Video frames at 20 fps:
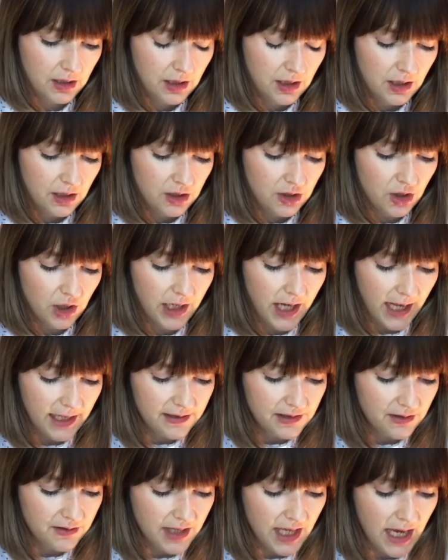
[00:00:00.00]
John
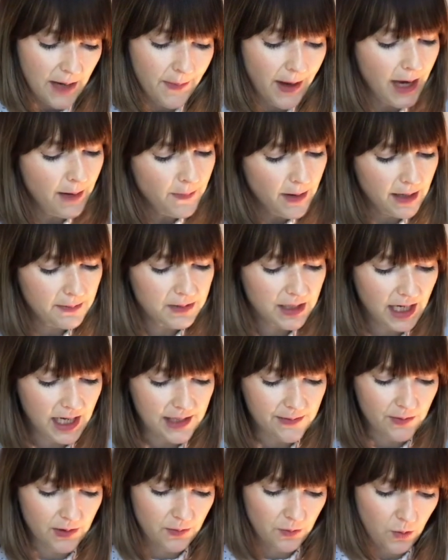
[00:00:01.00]
answered them, "I
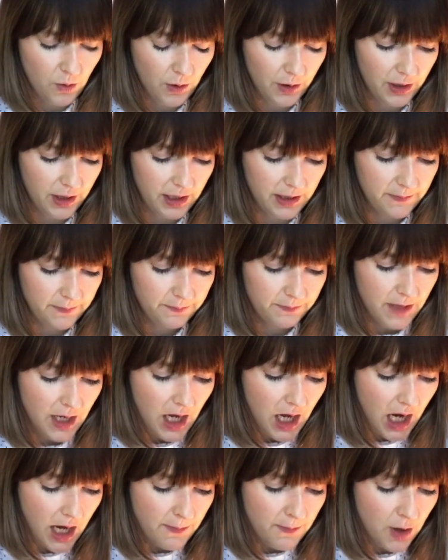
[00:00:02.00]
baptize with water.
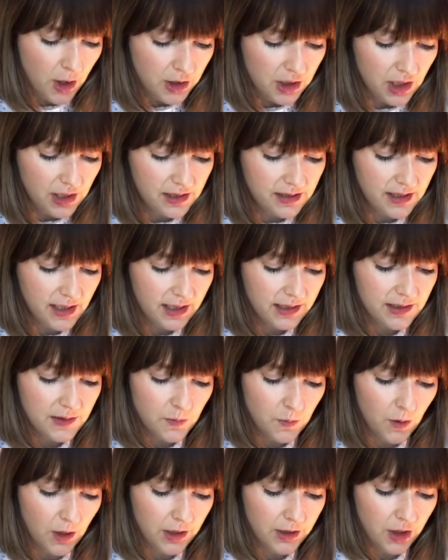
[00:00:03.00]
Among you stands
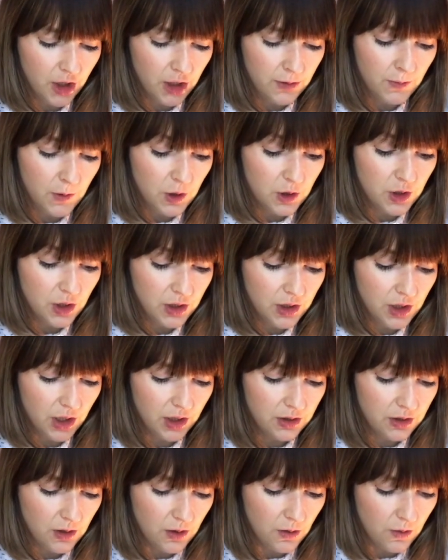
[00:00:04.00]
one whom you do
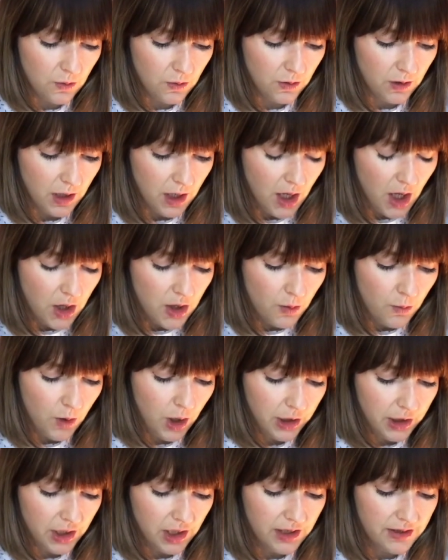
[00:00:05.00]
not know, the
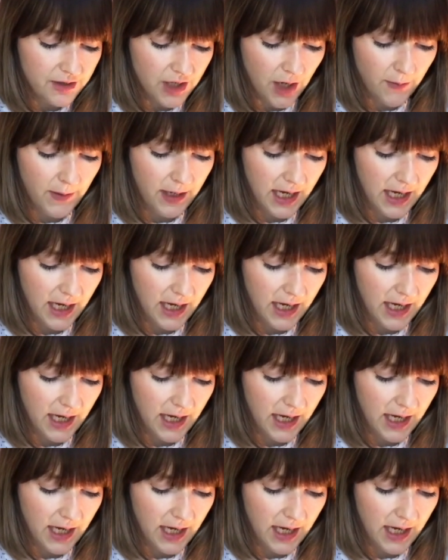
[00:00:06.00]
one who is coming